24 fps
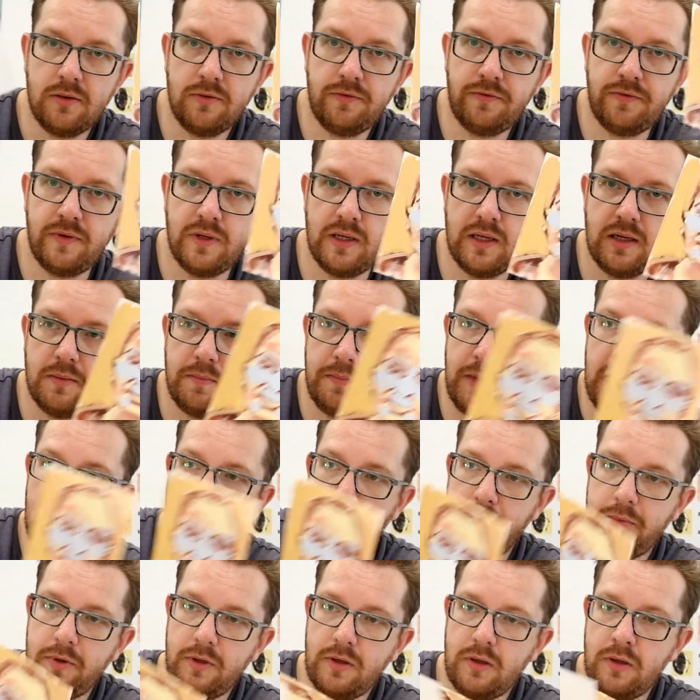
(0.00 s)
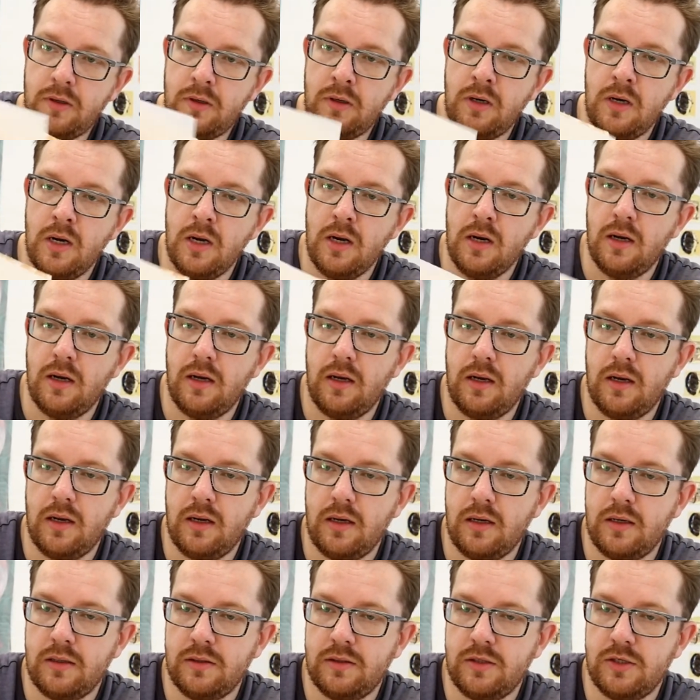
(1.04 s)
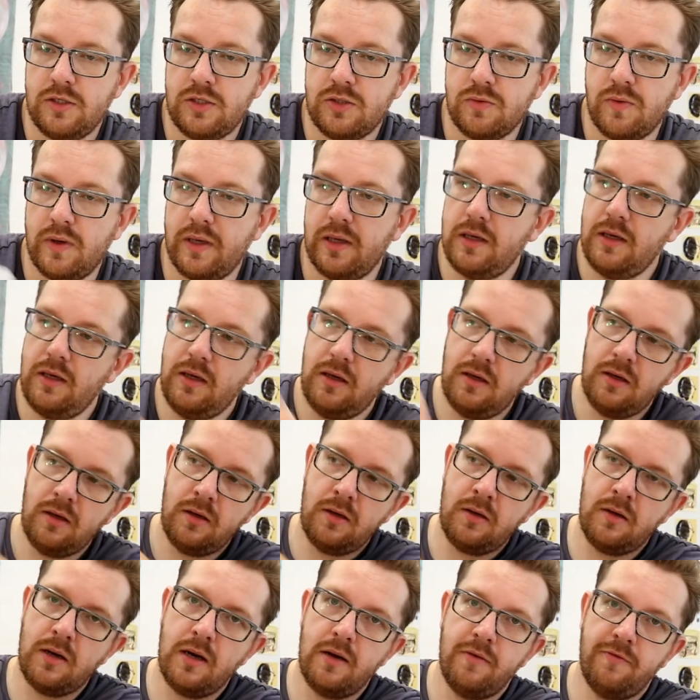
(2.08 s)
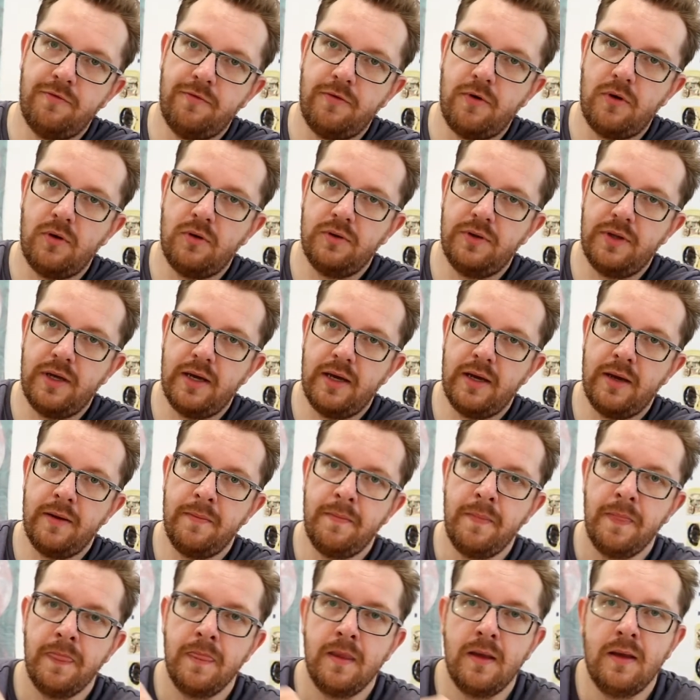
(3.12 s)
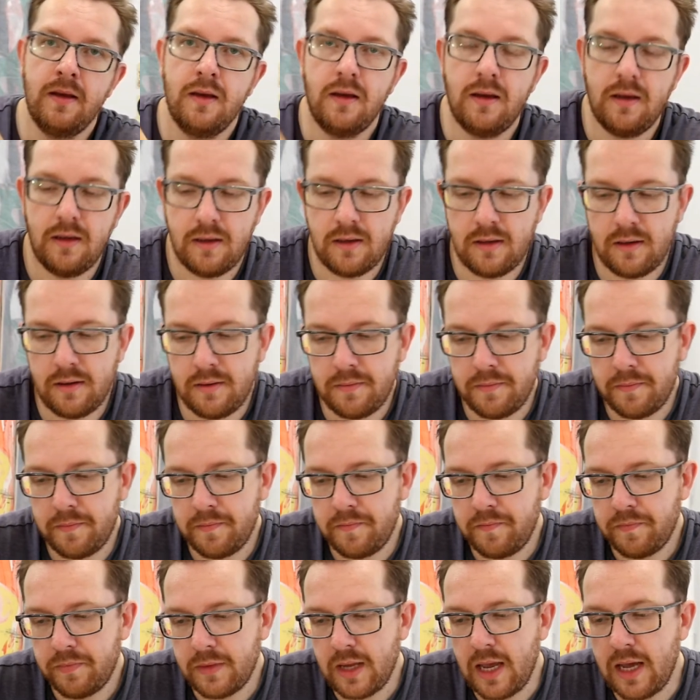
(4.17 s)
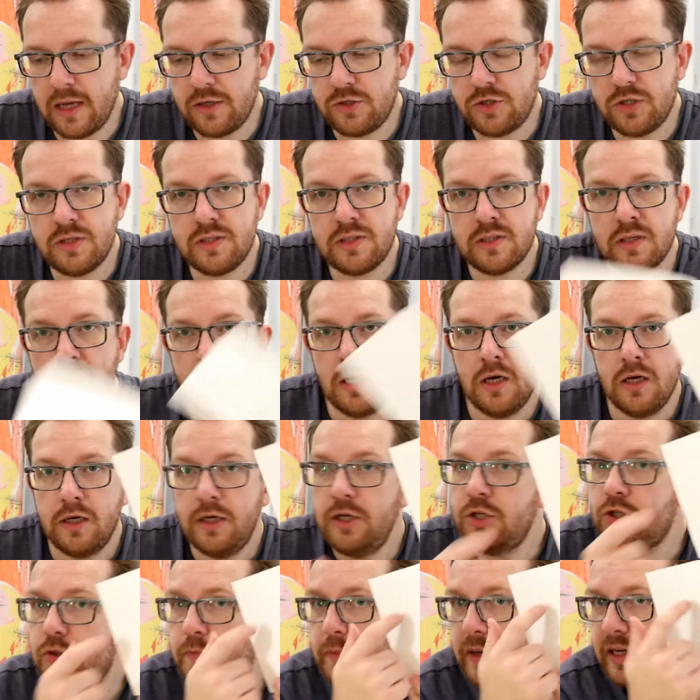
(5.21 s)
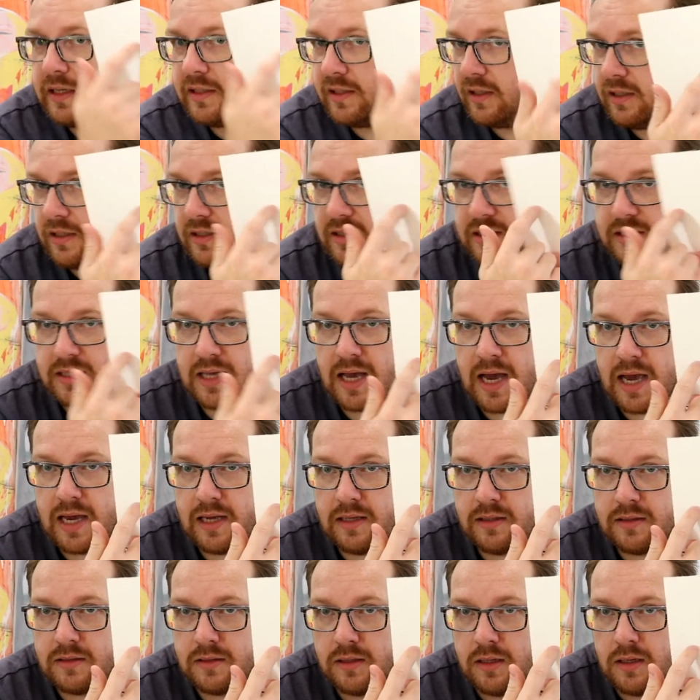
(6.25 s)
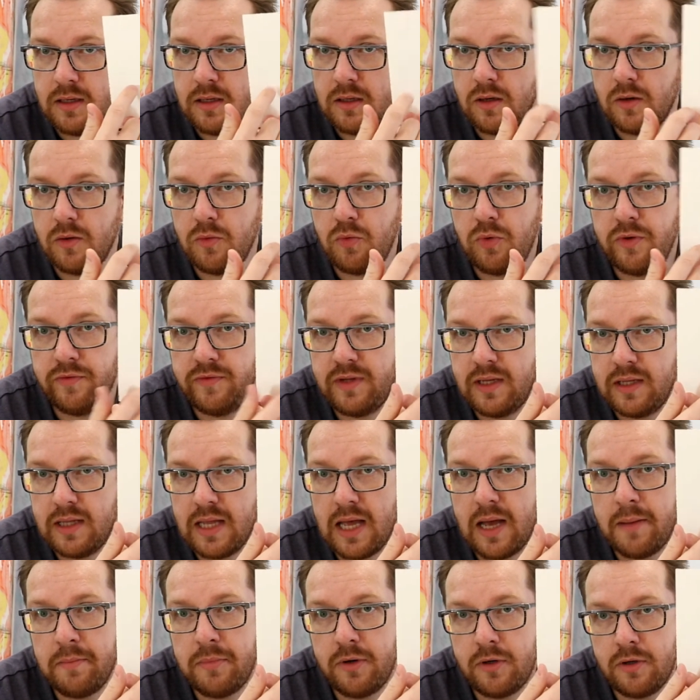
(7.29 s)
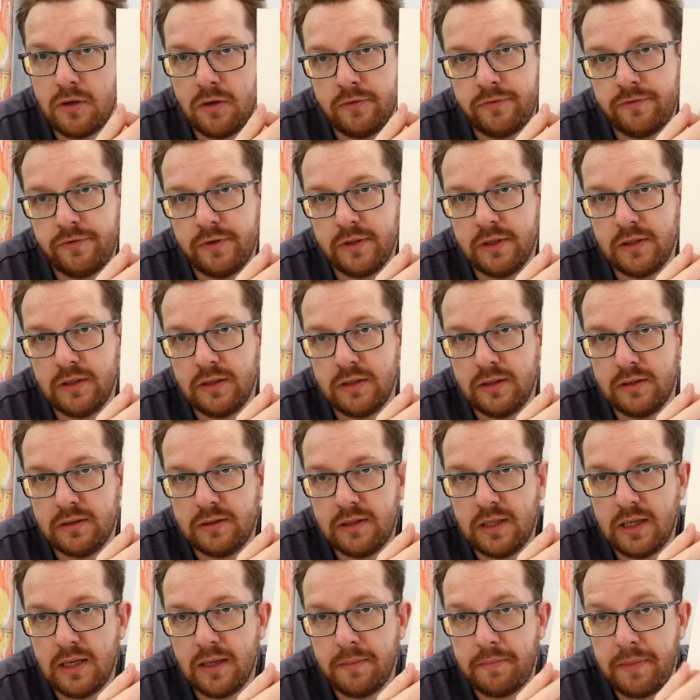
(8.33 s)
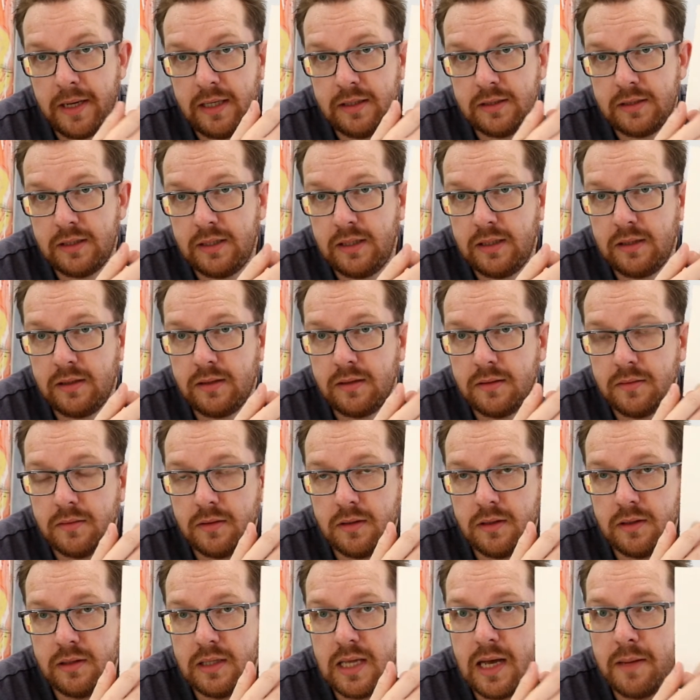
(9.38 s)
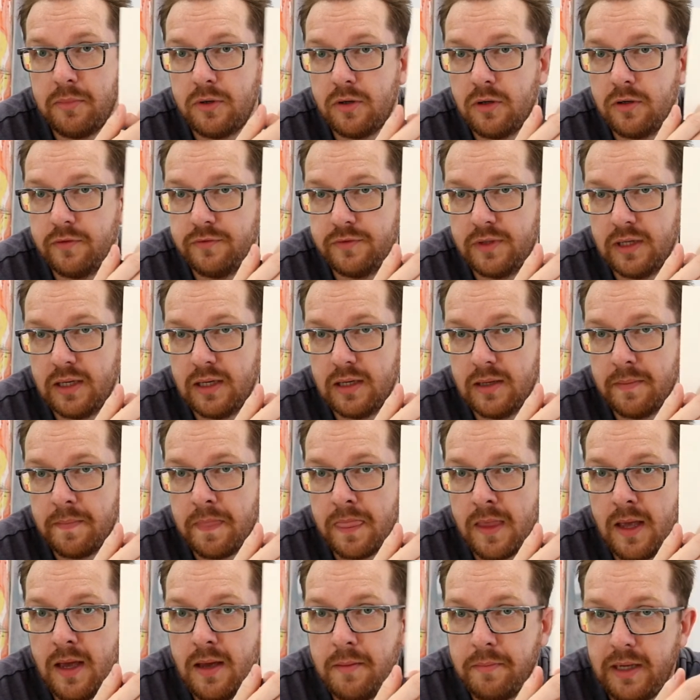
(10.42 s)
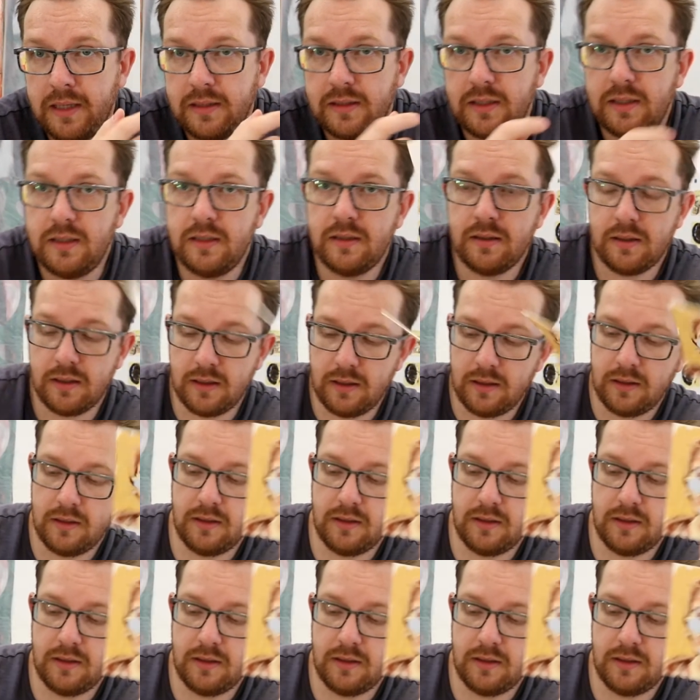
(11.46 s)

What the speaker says: of paper this way here, and fold the edges. Each painting is signed with the number of the painting, number of the painting